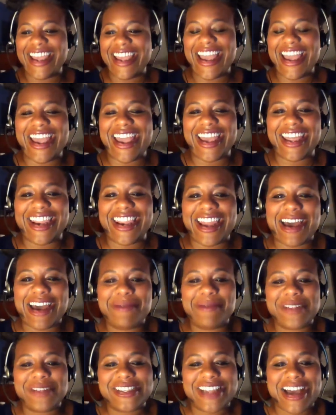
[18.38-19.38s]
and
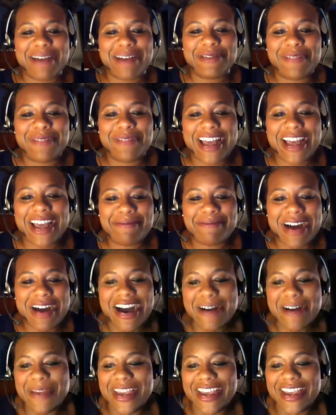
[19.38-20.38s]
I'm Adoptive Black
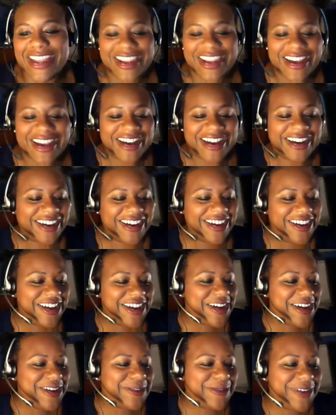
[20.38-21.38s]
Mom, and
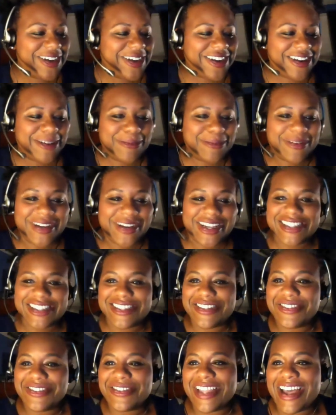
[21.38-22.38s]
we are bringing it
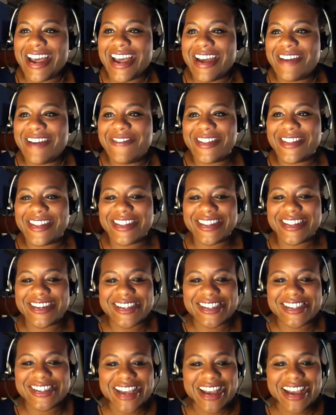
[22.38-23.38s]
to you live for the
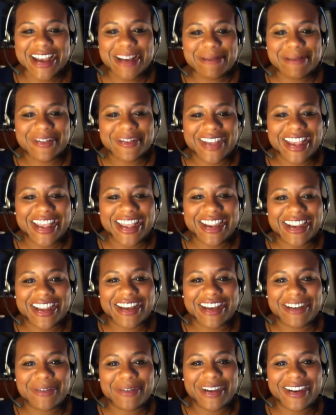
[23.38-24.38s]
third time,
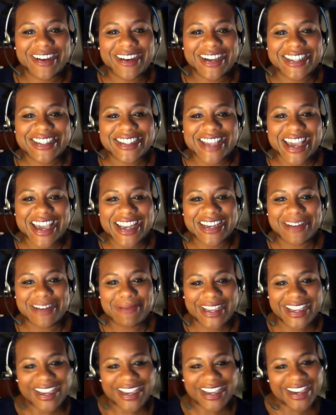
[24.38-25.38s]
and we are excited to
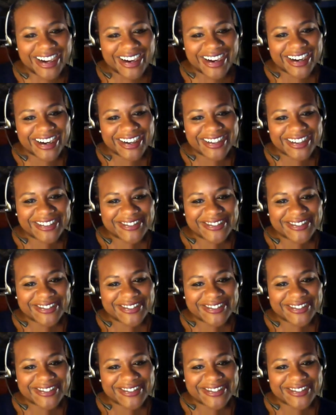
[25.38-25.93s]
be here.